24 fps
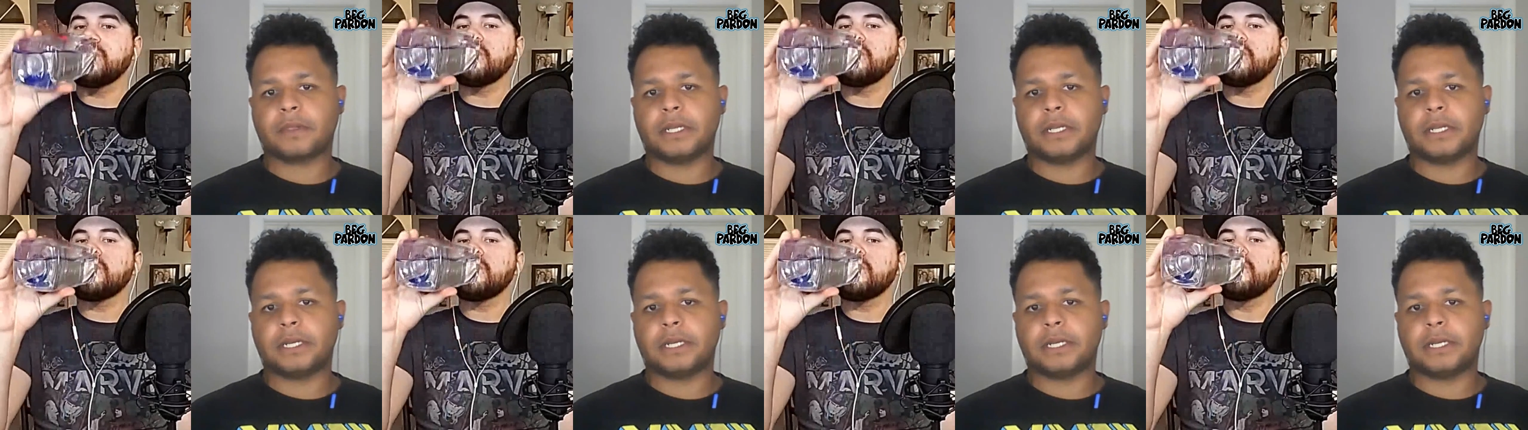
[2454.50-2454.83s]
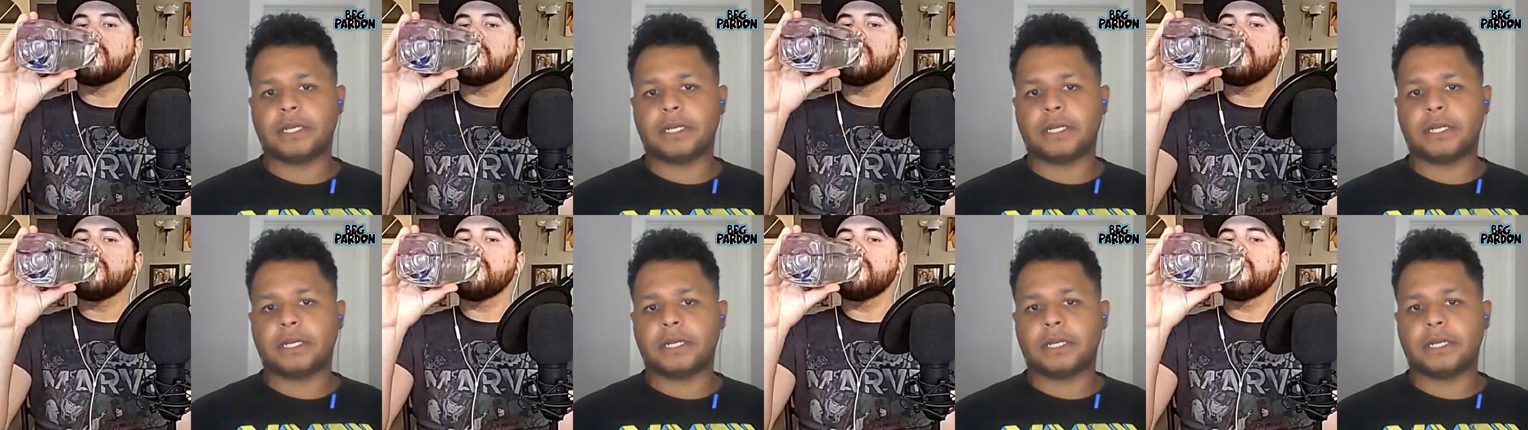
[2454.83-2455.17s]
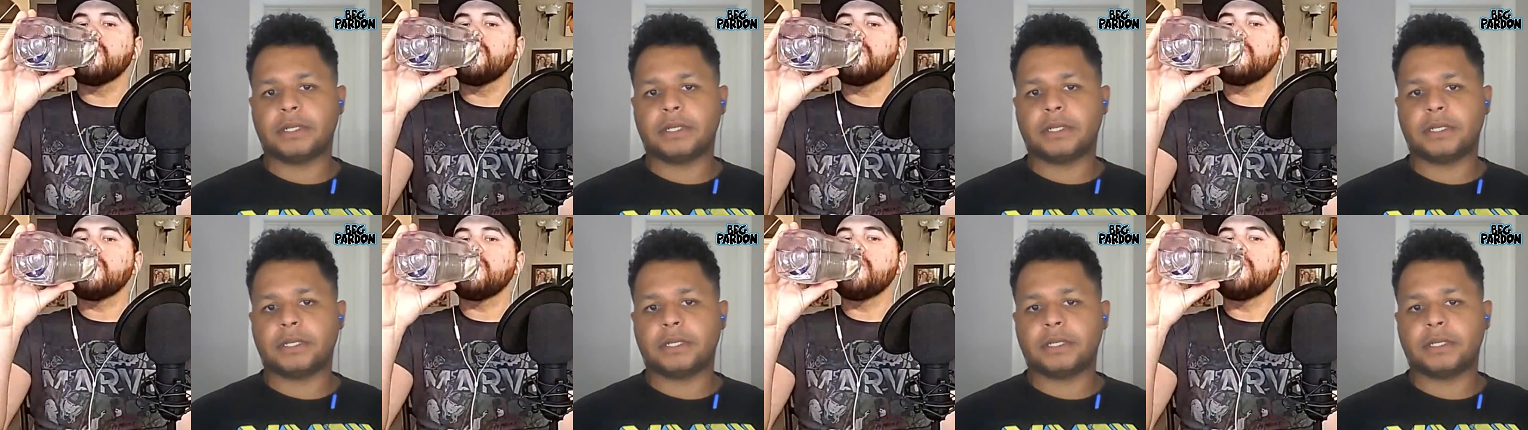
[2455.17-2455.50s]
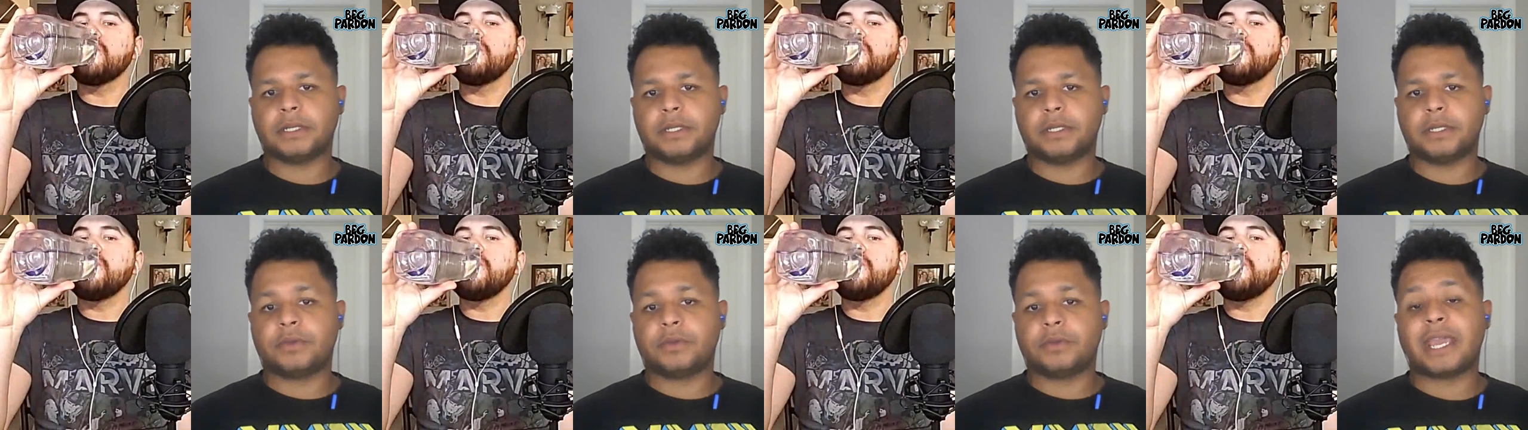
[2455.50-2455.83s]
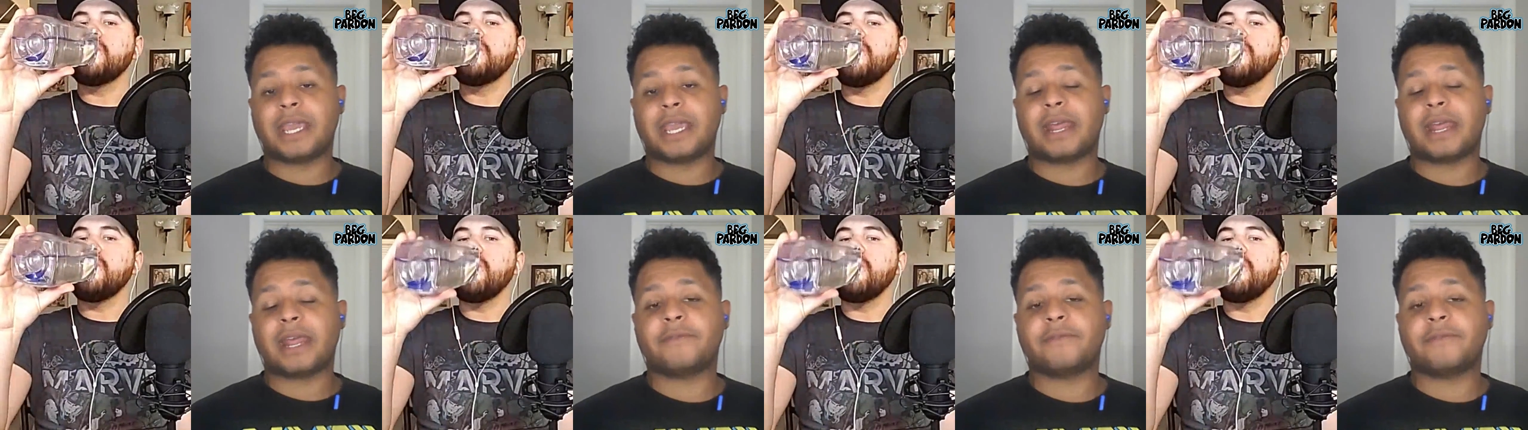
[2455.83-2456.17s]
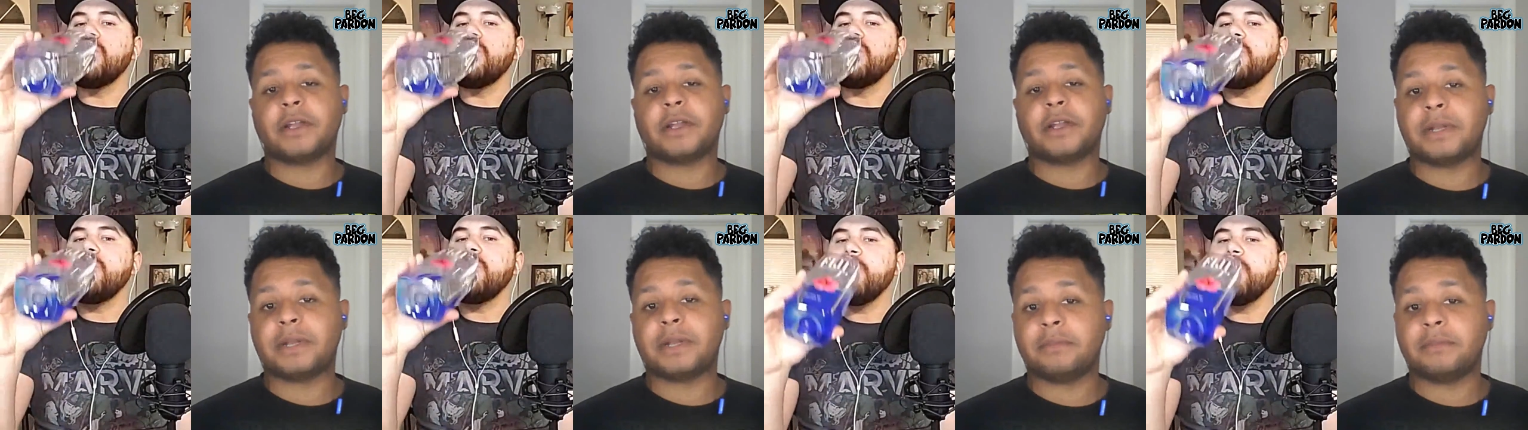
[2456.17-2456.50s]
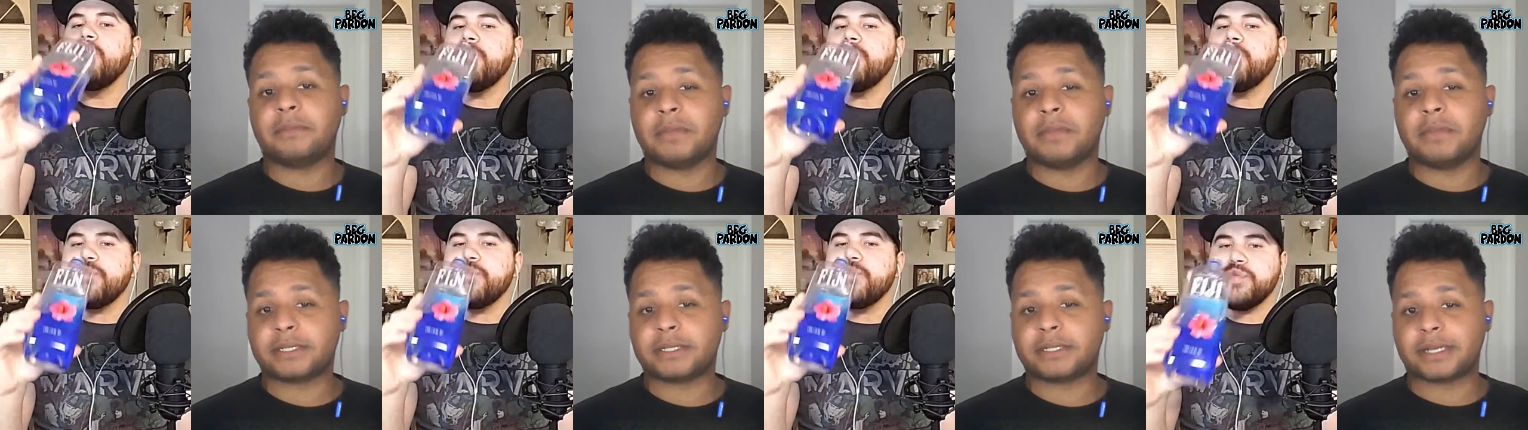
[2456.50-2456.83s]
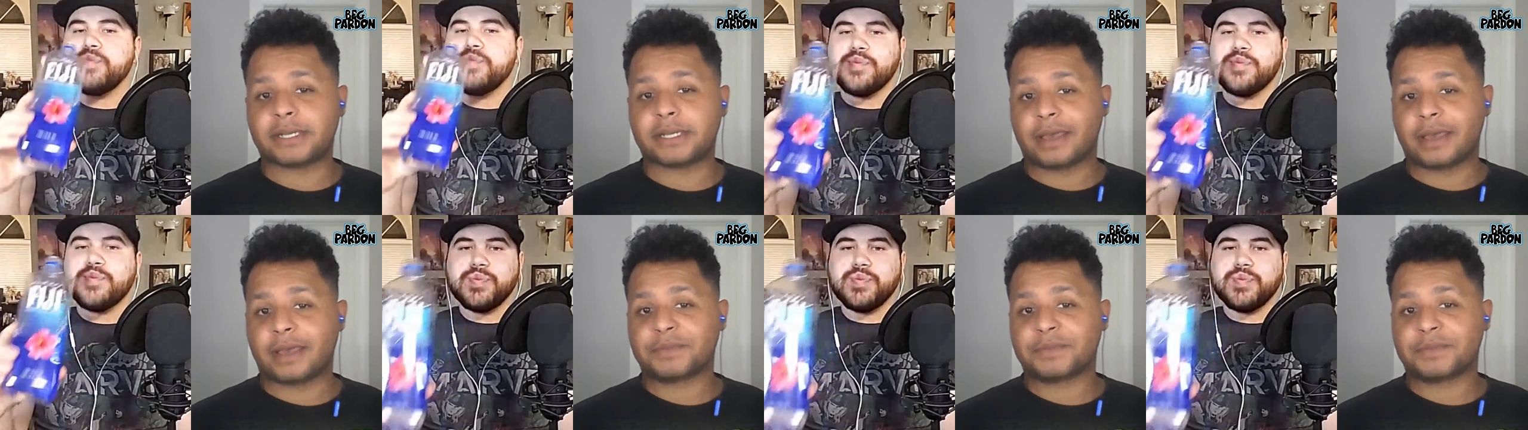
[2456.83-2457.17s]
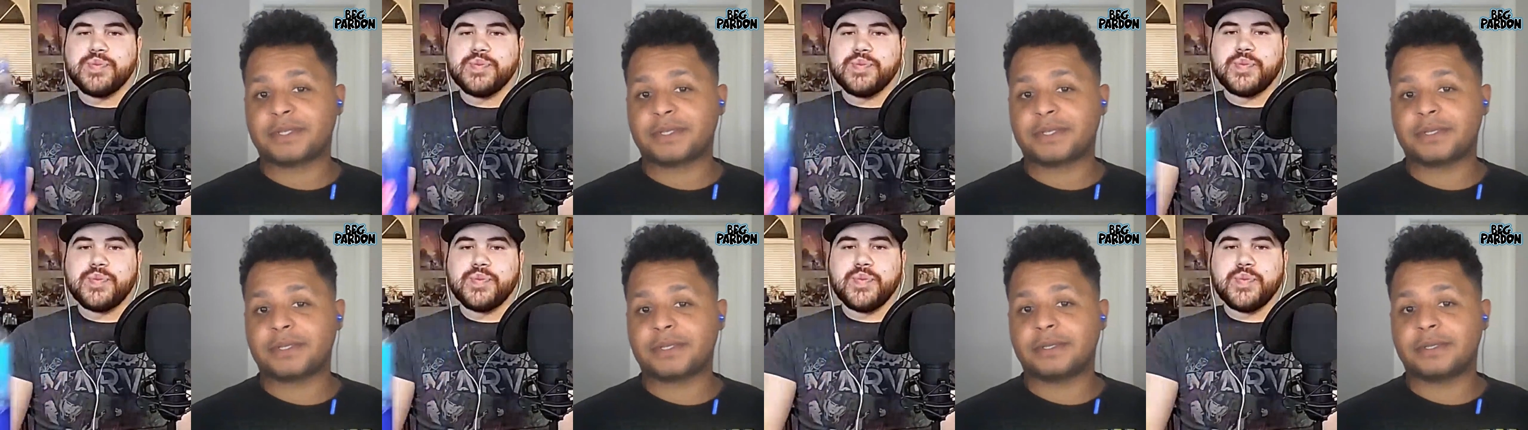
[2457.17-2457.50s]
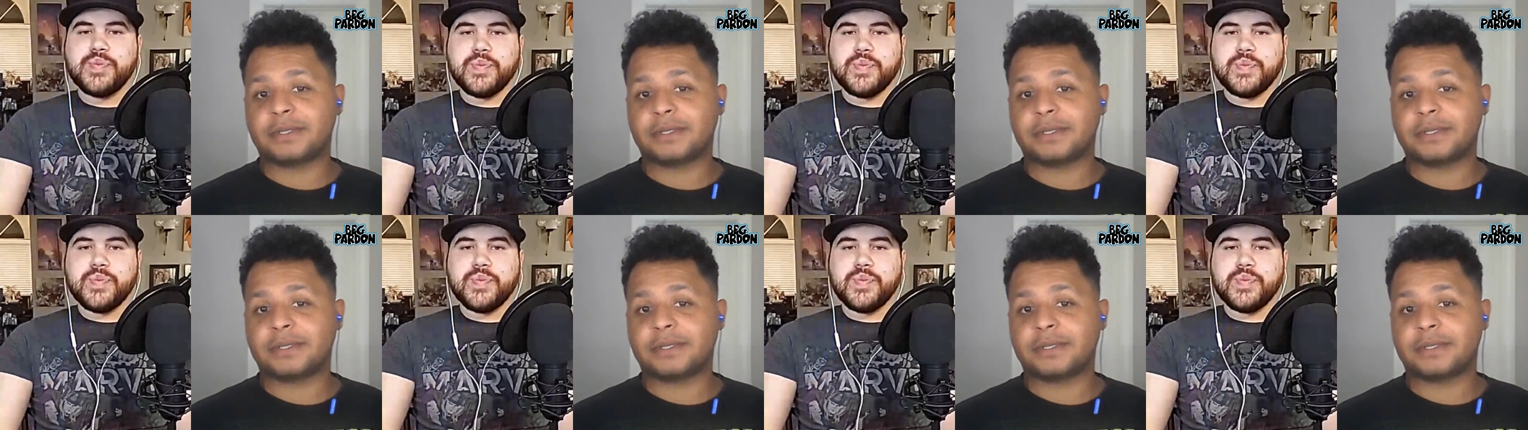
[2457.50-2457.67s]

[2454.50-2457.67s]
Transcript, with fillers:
Speaker 1: uh, you can't have very many missteps.